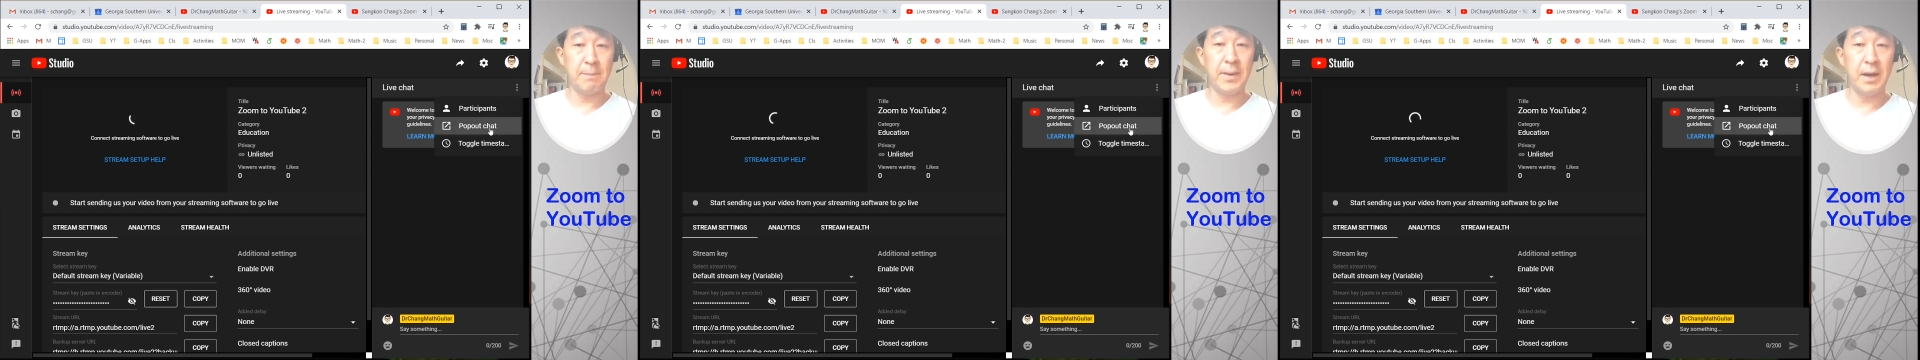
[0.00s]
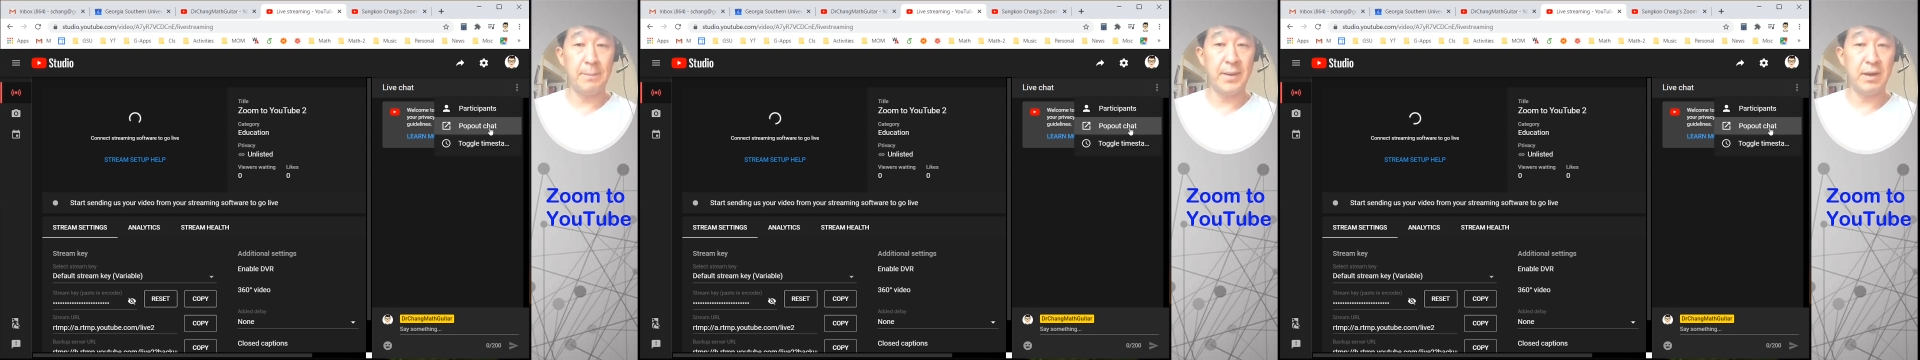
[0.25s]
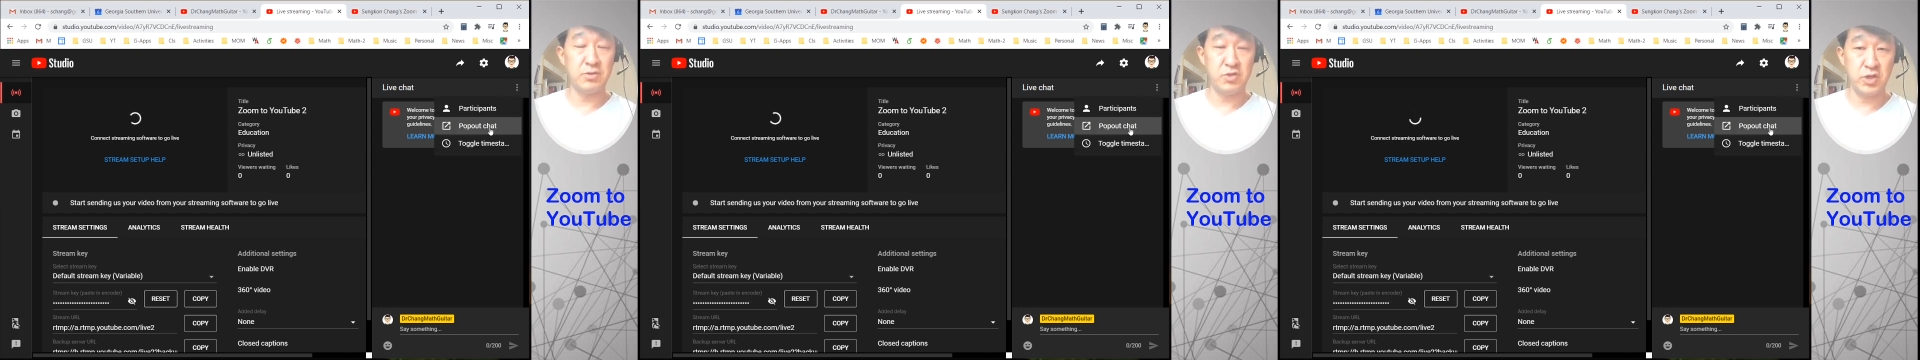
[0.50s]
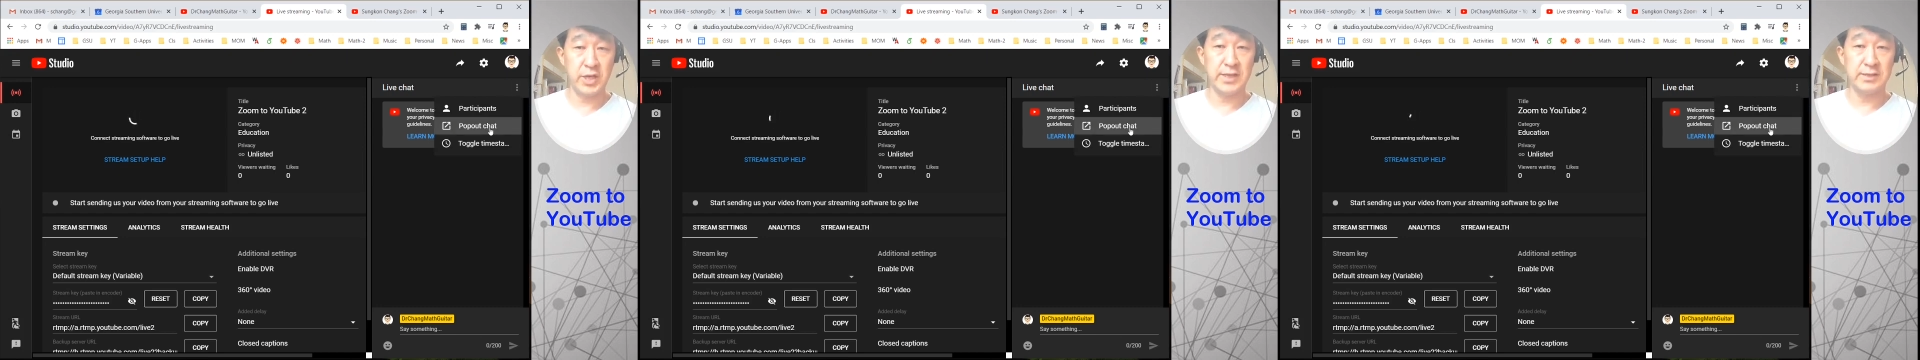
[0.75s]
pop out
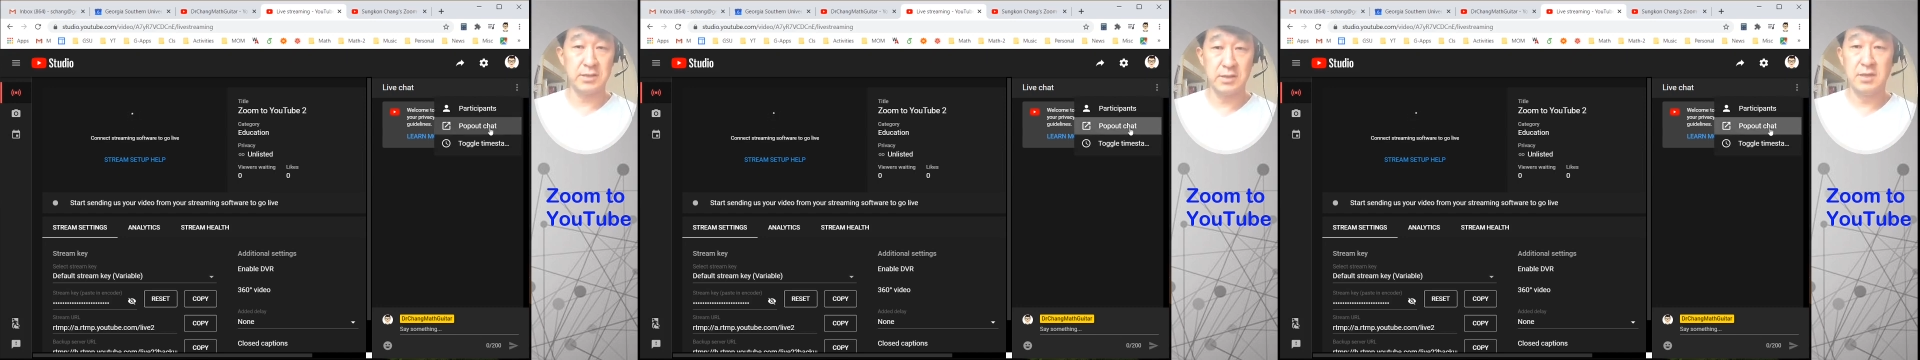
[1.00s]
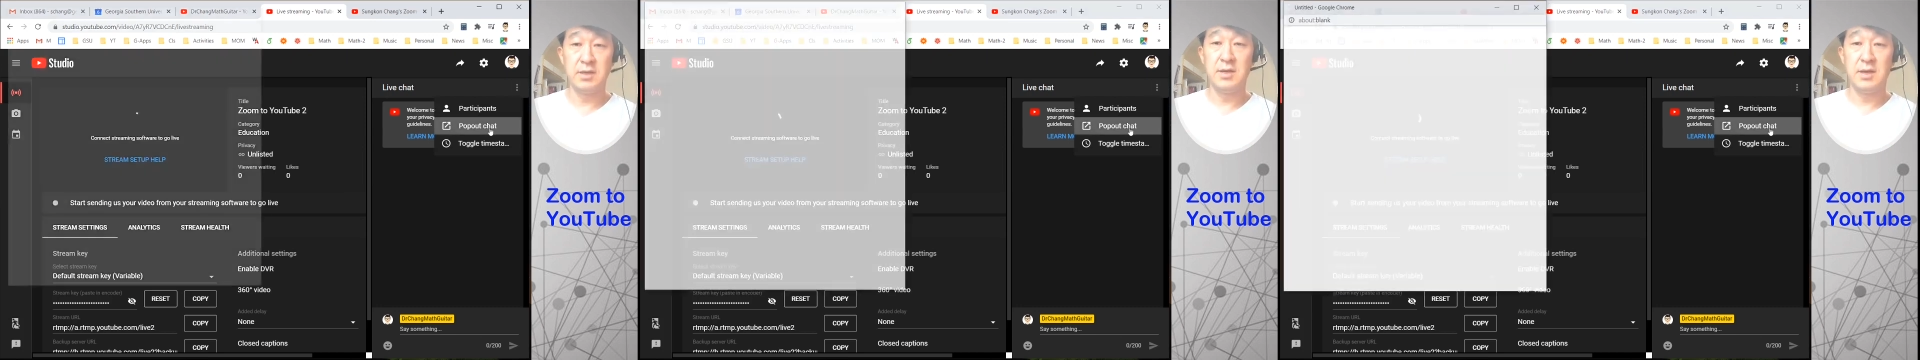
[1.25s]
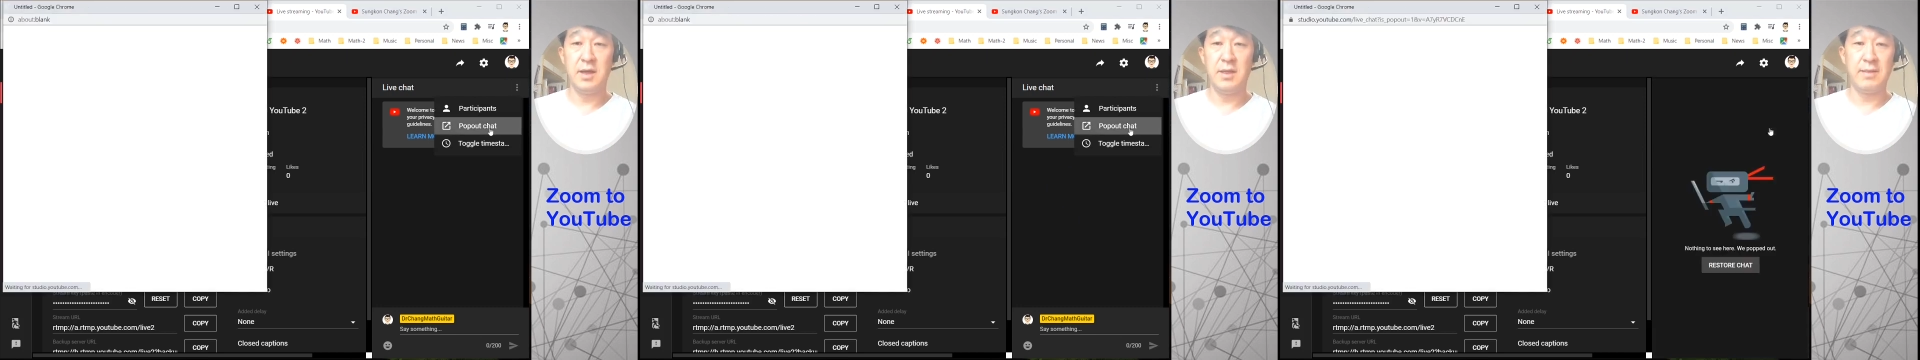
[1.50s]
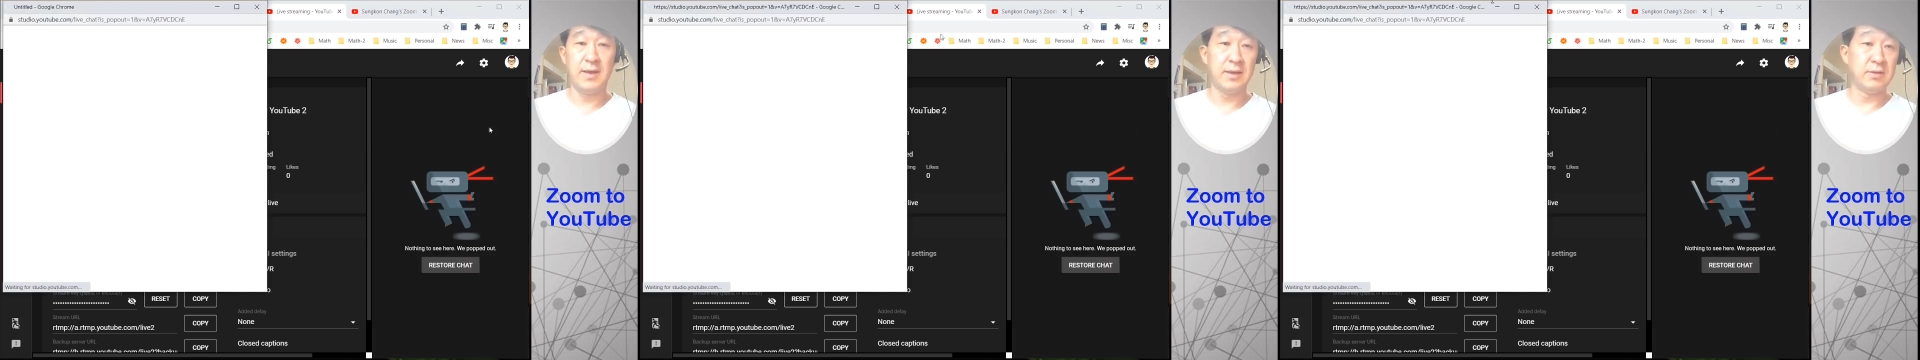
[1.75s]
chat.
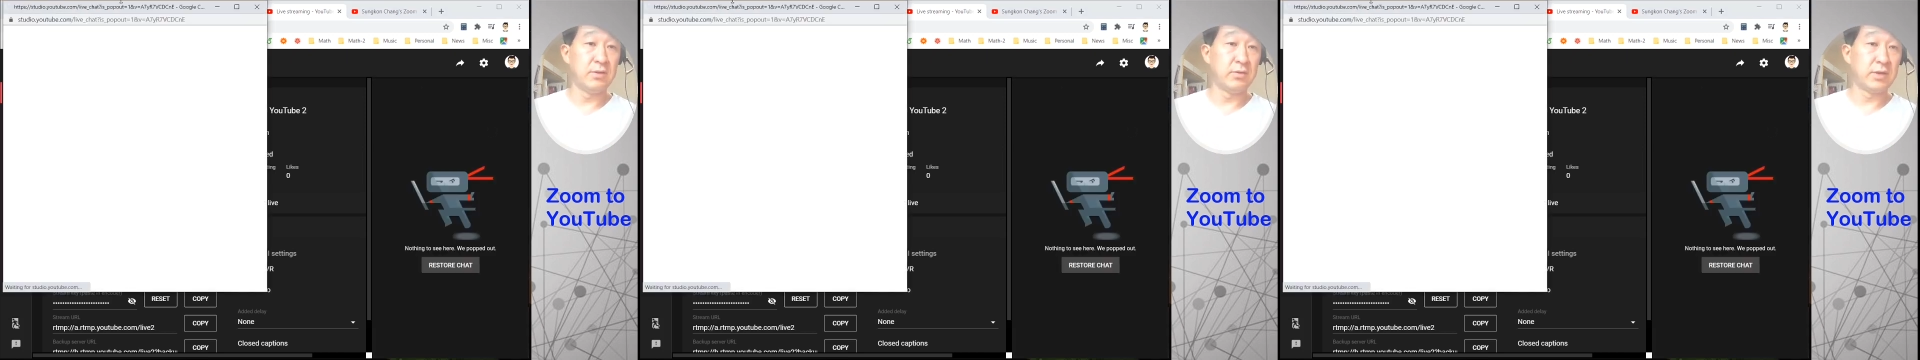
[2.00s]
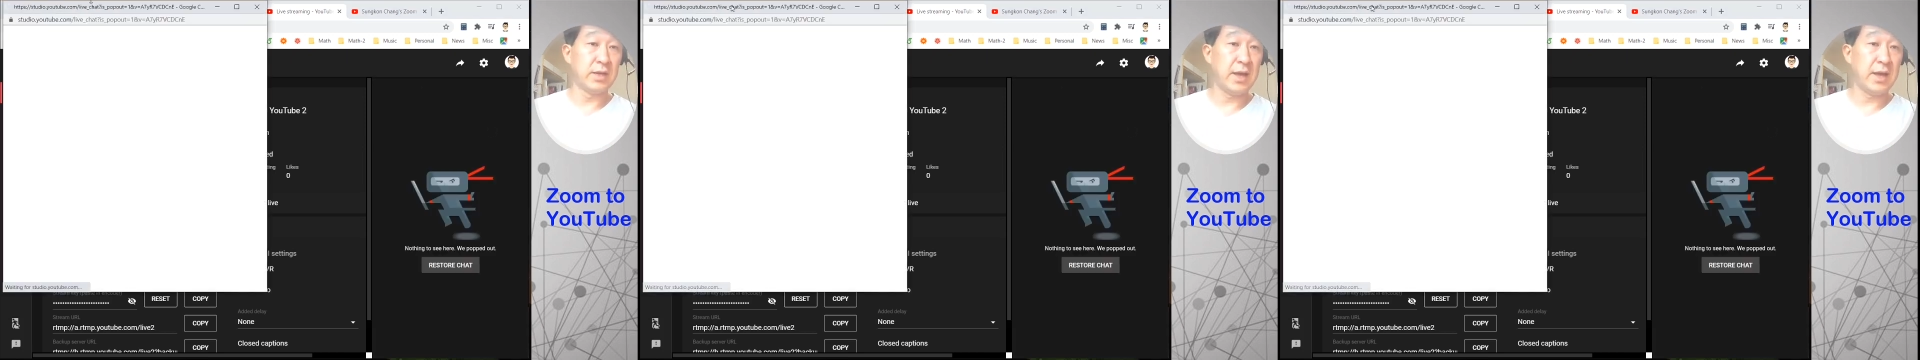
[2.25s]
And then you can